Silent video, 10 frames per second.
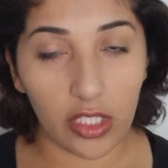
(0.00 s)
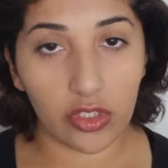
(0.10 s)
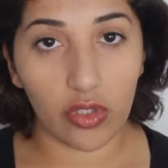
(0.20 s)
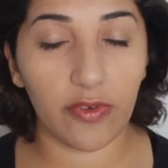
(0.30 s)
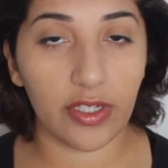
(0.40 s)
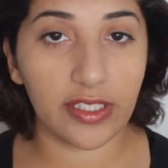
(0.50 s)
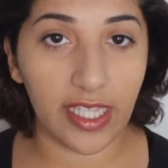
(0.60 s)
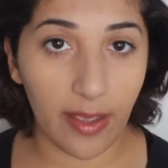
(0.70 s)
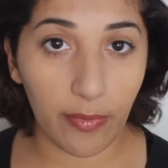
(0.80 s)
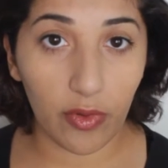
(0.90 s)
So for
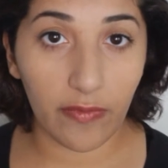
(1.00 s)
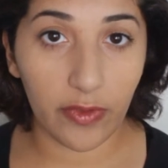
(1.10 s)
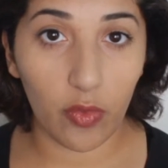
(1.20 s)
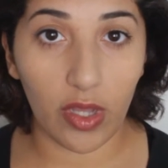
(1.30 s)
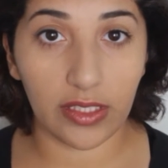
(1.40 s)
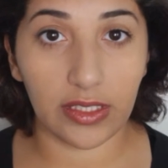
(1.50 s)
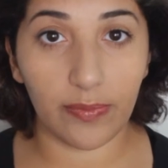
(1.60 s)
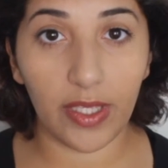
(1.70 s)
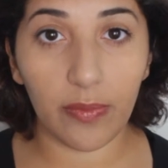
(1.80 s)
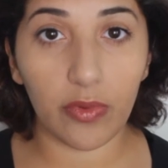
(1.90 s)
example, if you
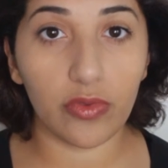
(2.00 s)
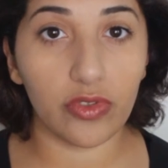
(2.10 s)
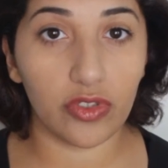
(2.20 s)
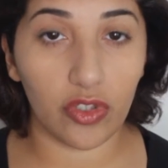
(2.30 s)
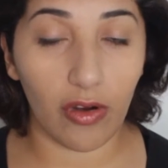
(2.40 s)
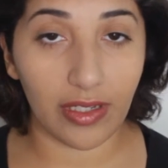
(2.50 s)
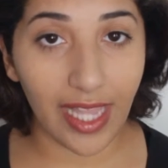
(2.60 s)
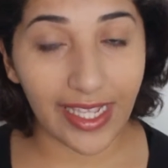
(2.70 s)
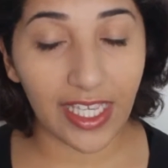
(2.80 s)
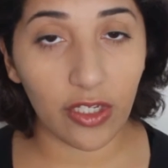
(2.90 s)
want people to start
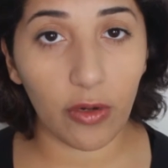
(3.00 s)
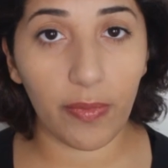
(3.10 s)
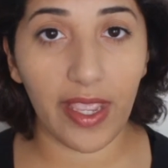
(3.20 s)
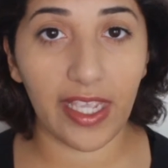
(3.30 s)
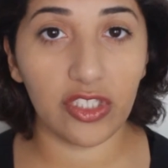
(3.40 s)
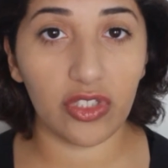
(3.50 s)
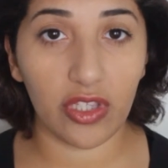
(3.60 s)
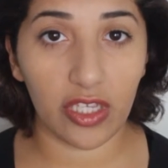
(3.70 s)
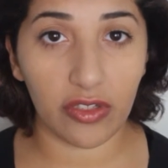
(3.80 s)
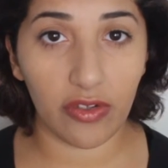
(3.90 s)
liking your page
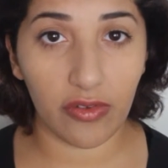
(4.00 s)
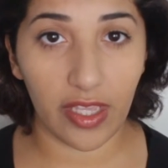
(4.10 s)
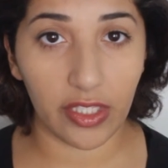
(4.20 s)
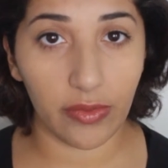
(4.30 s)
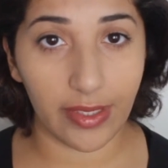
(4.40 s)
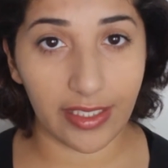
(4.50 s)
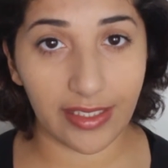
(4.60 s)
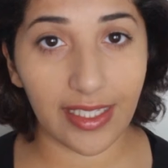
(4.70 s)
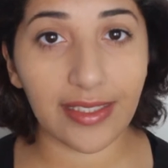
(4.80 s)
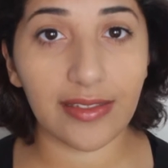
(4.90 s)
so they can know that you
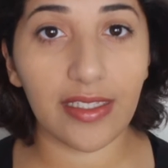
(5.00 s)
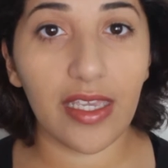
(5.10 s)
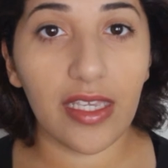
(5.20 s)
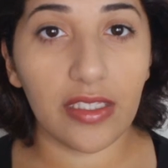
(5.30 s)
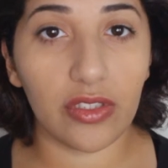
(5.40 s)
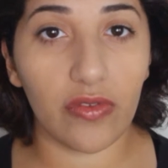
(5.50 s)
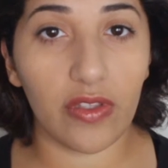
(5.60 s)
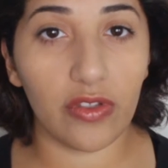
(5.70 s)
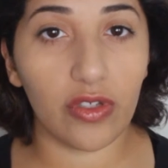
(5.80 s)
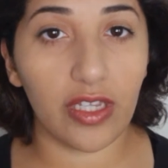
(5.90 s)
exist, so
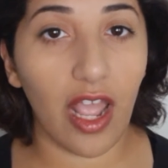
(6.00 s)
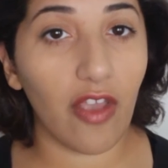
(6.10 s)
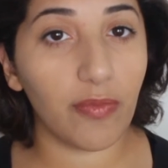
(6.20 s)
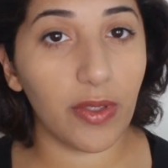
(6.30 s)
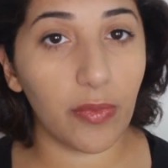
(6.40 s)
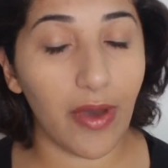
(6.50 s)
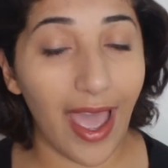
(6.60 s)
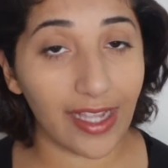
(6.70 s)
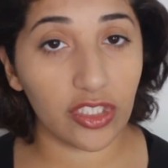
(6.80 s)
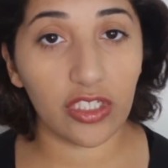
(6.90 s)
that you could have people
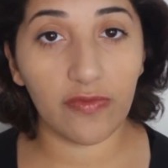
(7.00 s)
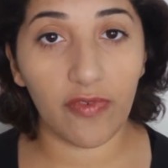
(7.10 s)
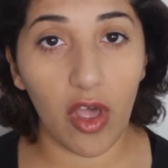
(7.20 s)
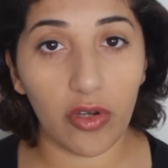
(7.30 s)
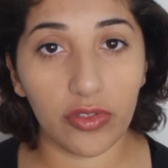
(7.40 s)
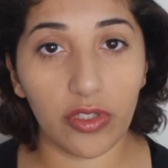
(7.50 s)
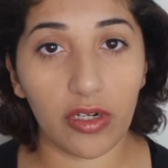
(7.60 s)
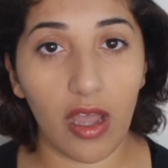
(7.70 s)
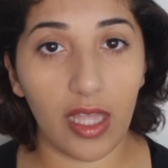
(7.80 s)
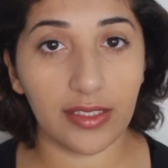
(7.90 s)
actually follow
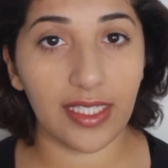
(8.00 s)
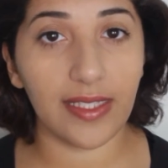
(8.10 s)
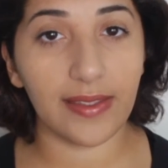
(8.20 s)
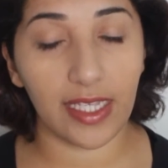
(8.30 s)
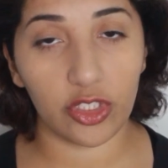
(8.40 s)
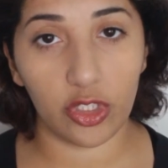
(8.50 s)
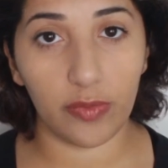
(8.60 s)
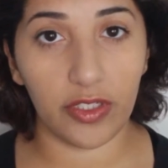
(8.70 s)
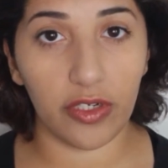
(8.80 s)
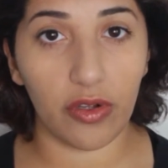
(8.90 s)
your content, that
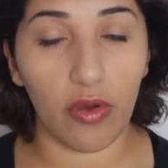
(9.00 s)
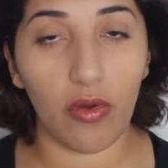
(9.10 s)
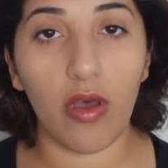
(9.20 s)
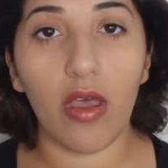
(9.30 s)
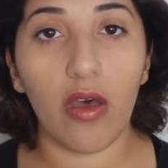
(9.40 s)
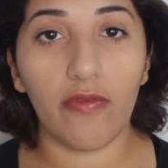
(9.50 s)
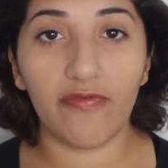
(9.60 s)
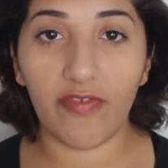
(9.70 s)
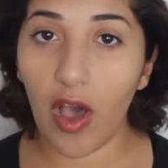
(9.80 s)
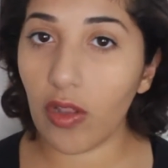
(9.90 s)
should be your goal.
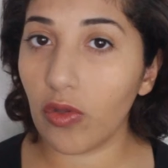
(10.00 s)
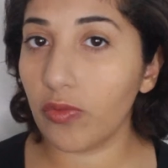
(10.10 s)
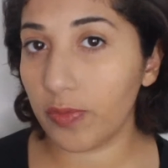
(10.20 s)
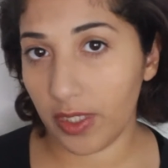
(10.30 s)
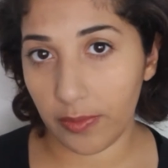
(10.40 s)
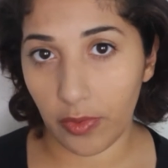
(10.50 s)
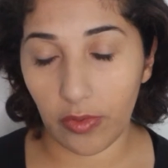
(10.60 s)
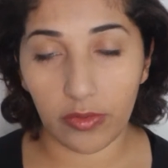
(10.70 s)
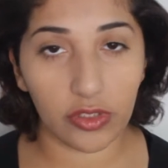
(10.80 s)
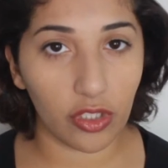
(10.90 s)
follow
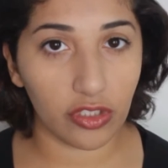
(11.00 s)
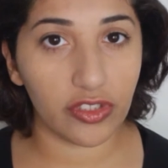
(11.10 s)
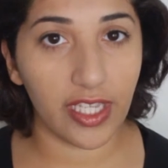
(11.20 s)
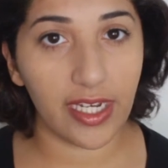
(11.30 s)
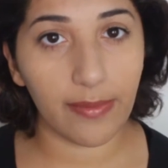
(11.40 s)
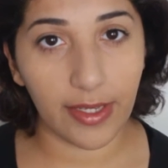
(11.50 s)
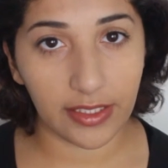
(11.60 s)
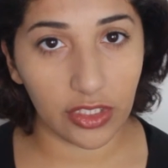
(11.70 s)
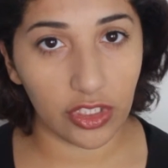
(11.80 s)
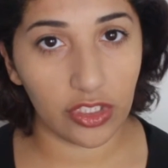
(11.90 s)
people, start sending
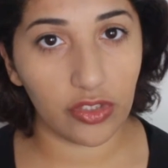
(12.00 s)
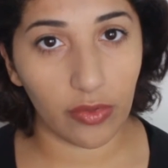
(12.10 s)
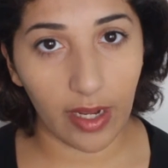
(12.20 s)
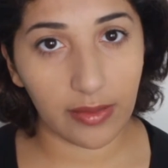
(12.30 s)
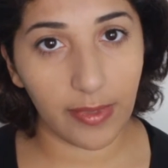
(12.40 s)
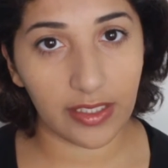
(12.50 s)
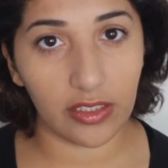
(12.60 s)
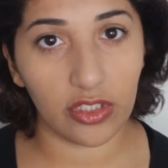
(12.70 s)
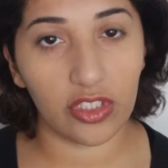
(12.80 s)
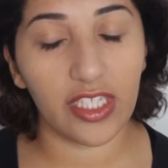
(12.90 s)
messages, direct
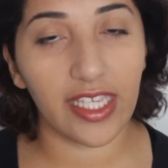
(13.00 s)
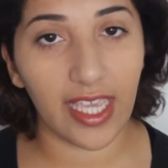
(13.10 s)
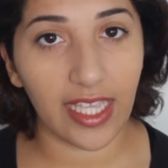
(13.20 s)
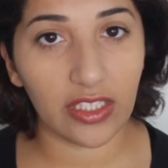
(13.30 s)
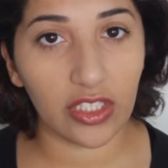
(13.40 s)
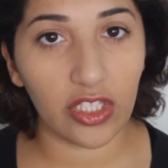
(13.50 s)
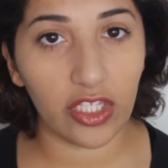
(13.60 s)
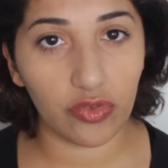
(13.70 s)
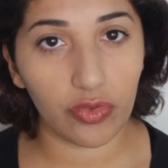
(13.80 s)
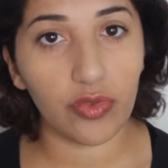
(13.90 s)
messages, and
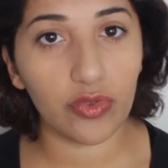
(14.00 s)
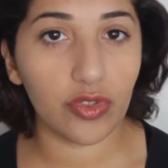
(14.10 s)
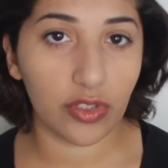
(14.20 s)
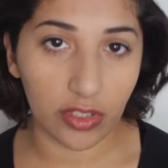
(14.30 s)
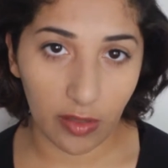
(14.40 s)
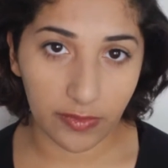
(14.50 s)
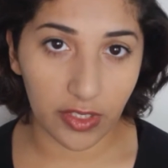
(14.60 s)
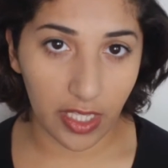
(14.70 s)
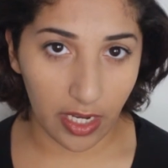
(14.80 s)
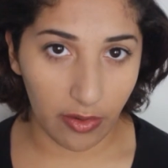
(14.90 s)
introduce yourself
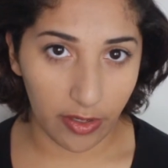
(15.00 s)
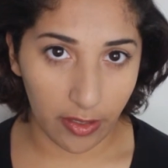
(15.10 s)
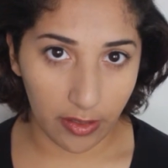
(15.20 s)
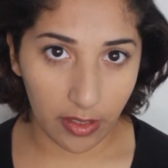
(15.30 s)
to the area.